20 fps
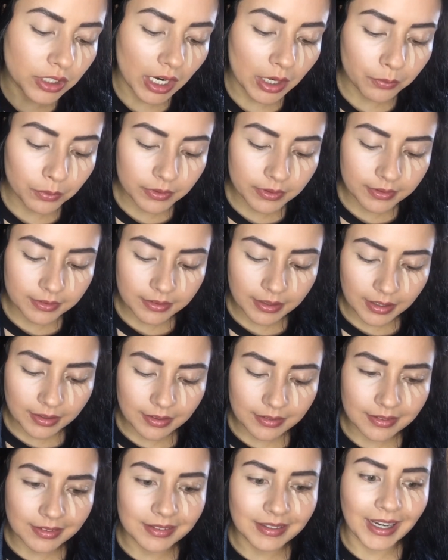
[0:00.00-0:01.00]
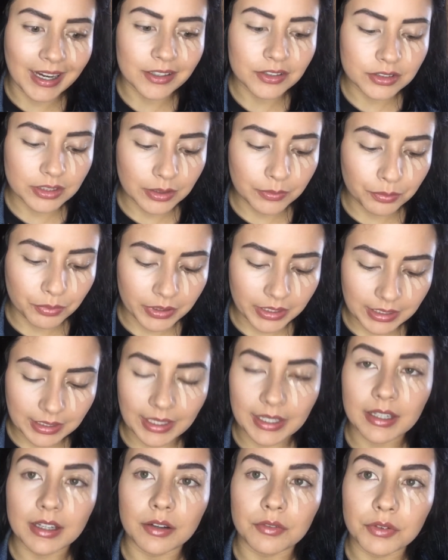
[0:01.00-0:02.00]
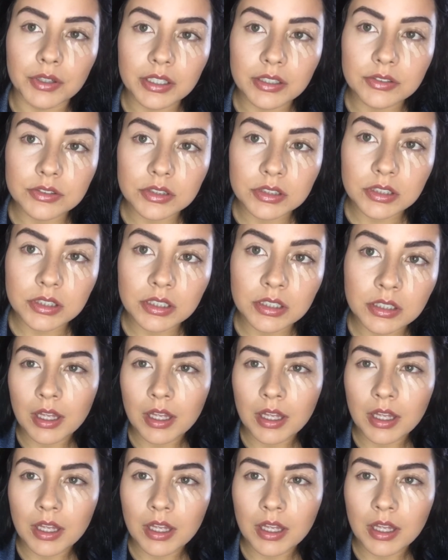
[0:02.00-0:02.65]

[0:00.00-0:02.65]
I would say this is actually pretty light coverage,